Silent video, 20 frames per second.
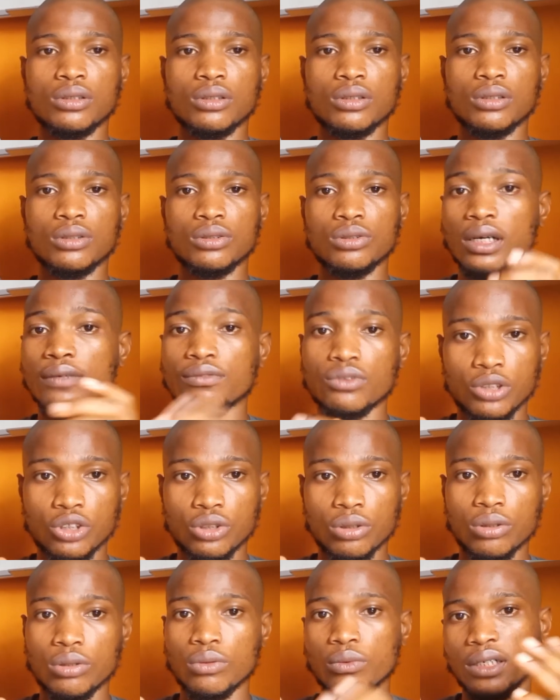you have to be
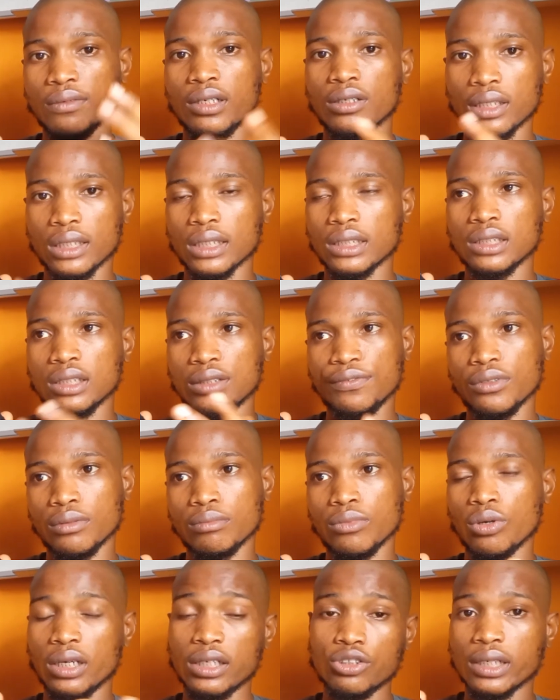sure wherever you're getting it from,
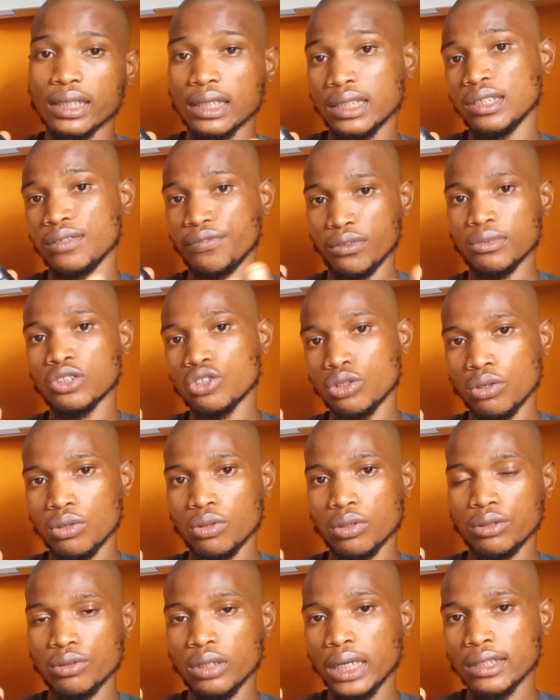unless you're getting it from a store,
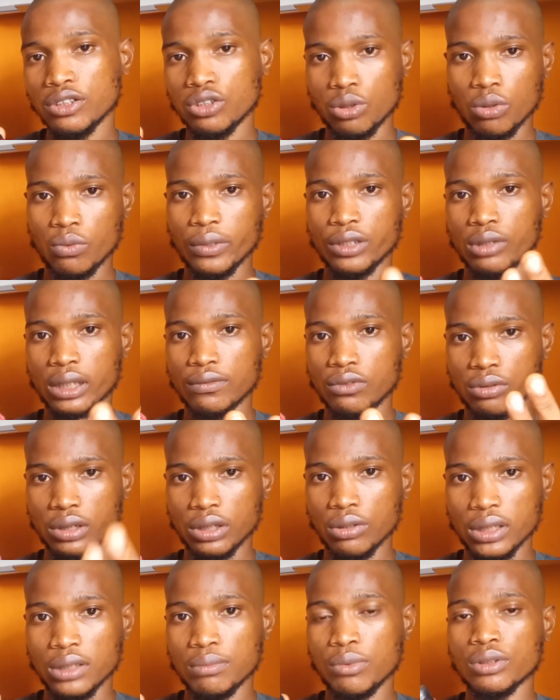online store where you have to return
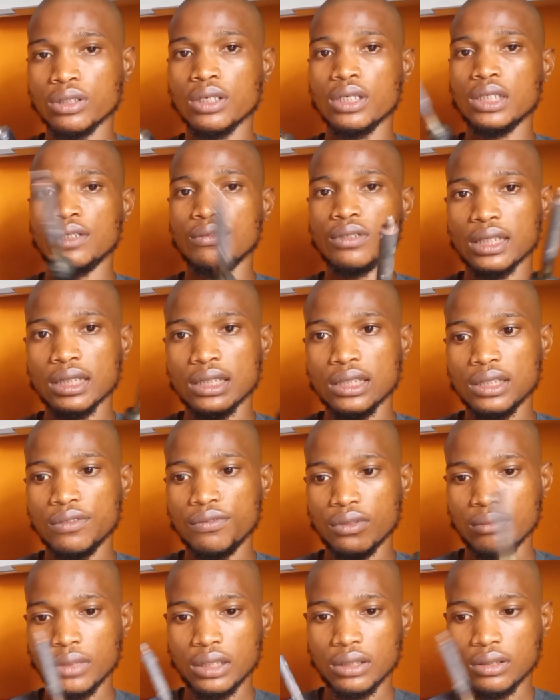it. If you're getting it
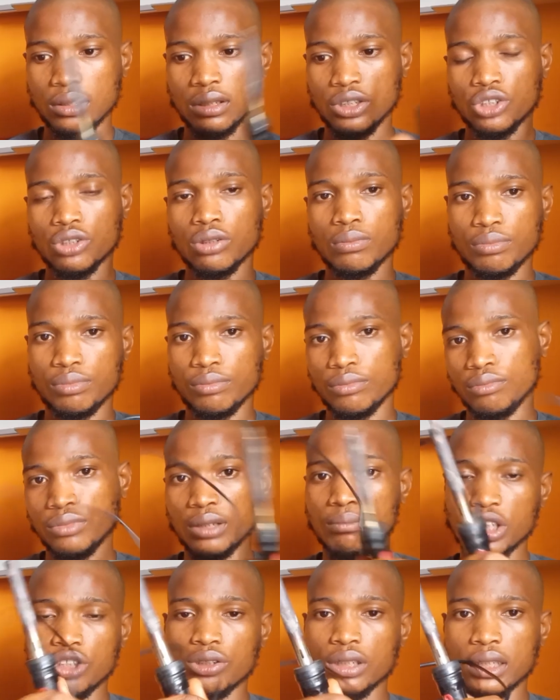from a shop, then
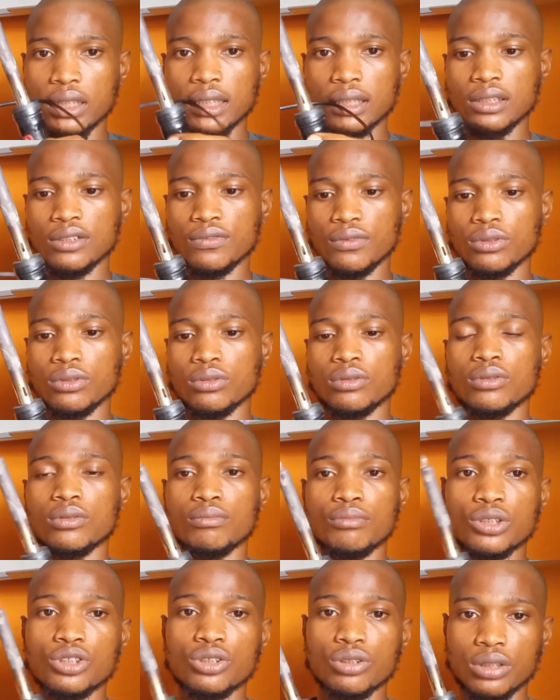make sure they test this for you.
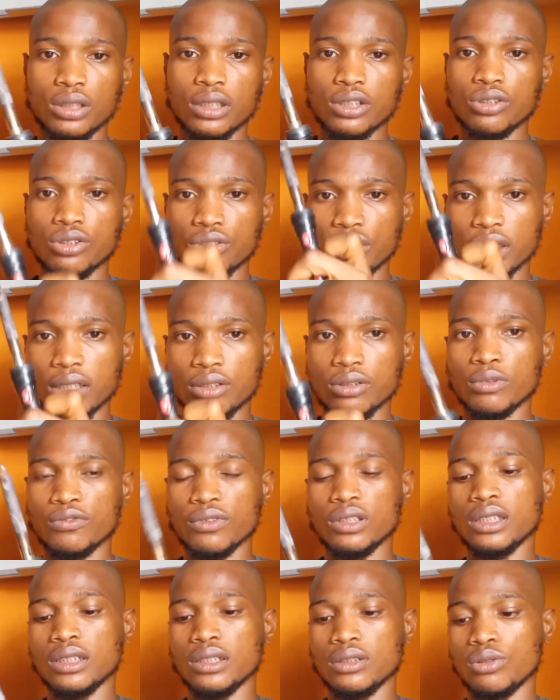Make sure you test your soldering iron before
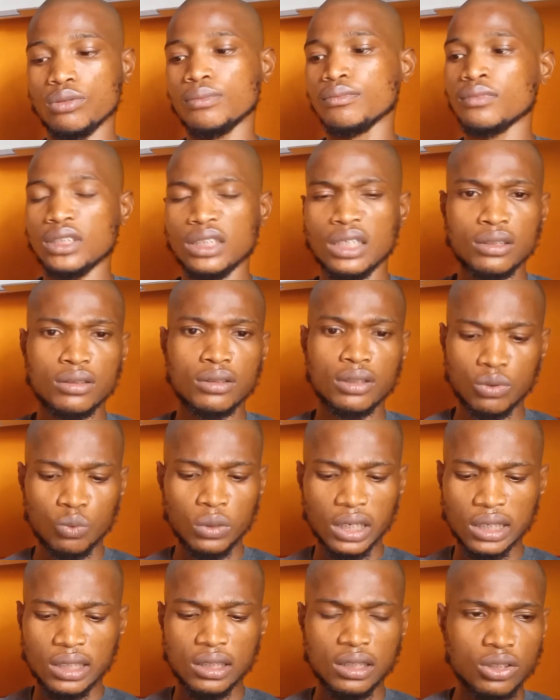taking it home. Then
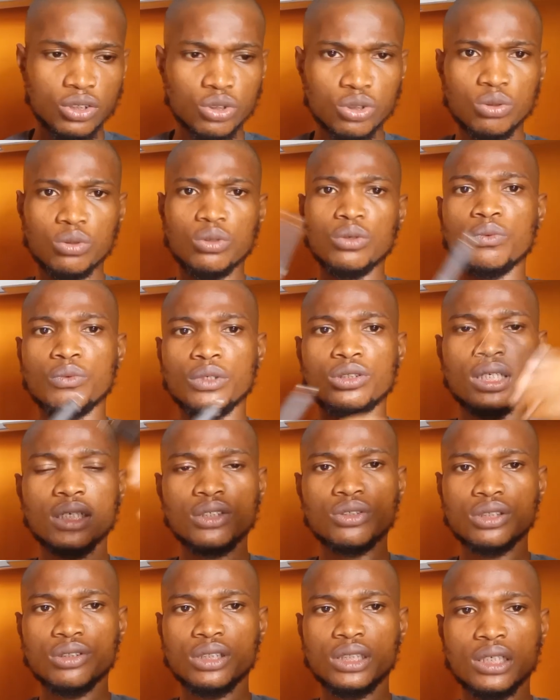clean. So when you get your
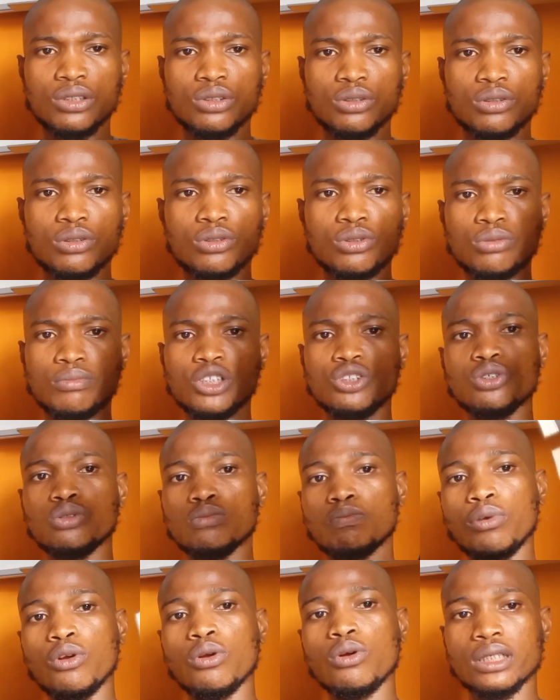soldering iron, you make sure you
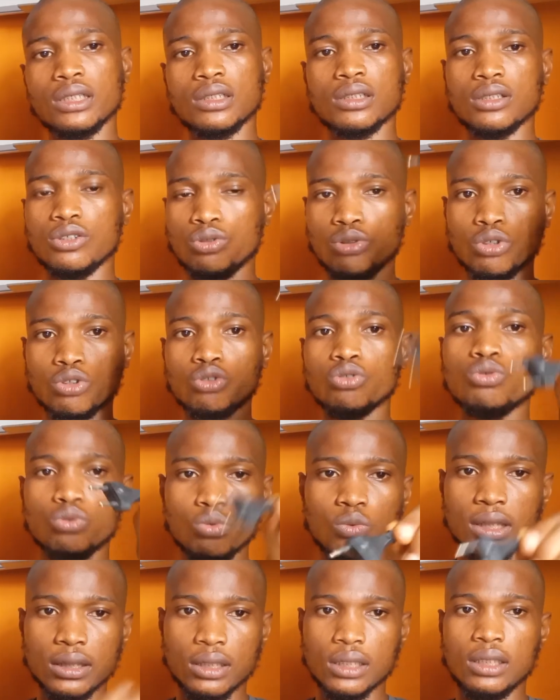plug it into your
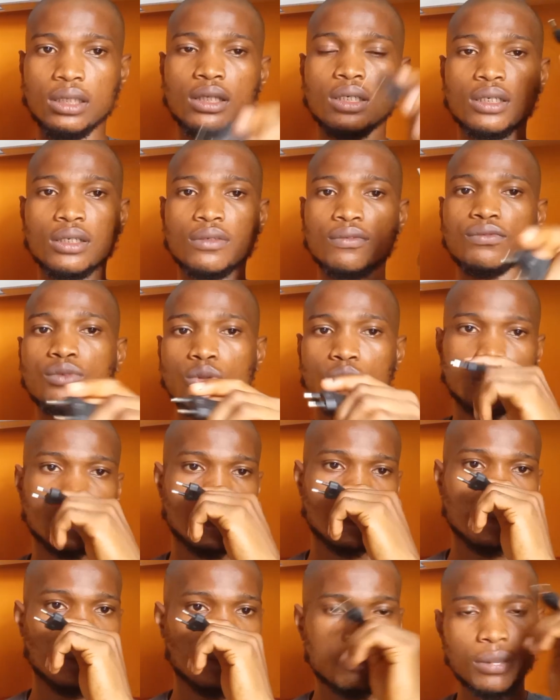220 volt
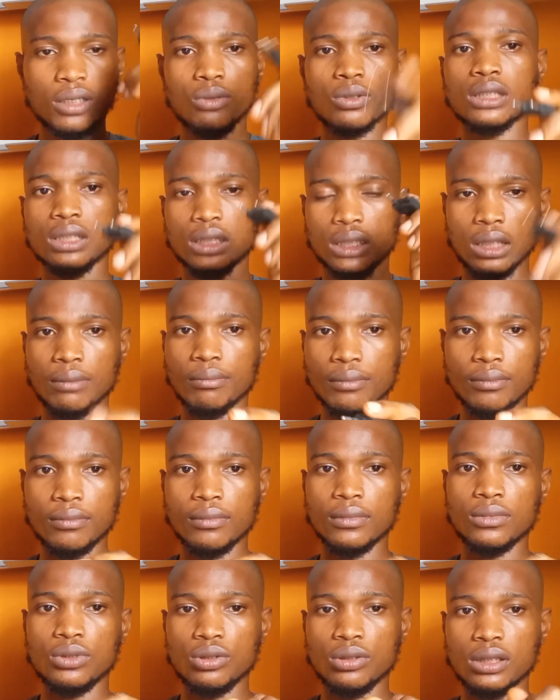power system.
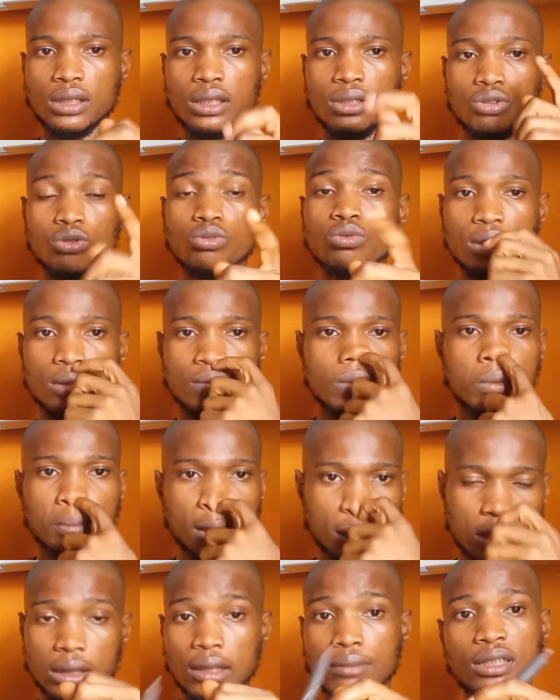You understand? 220 volt power
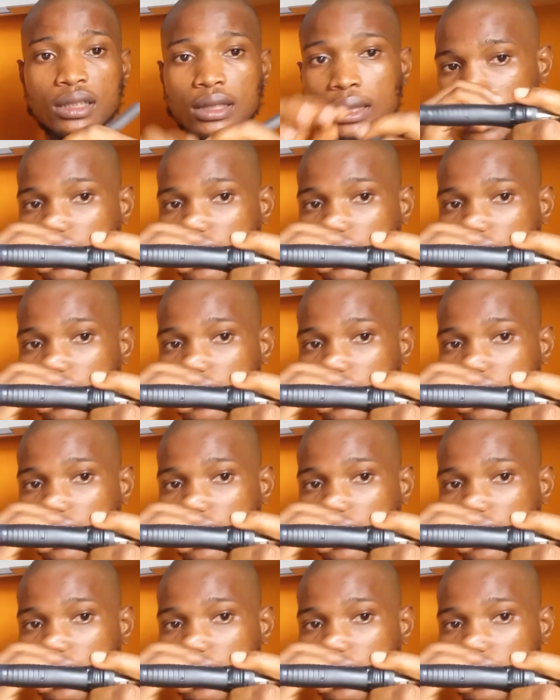system. This is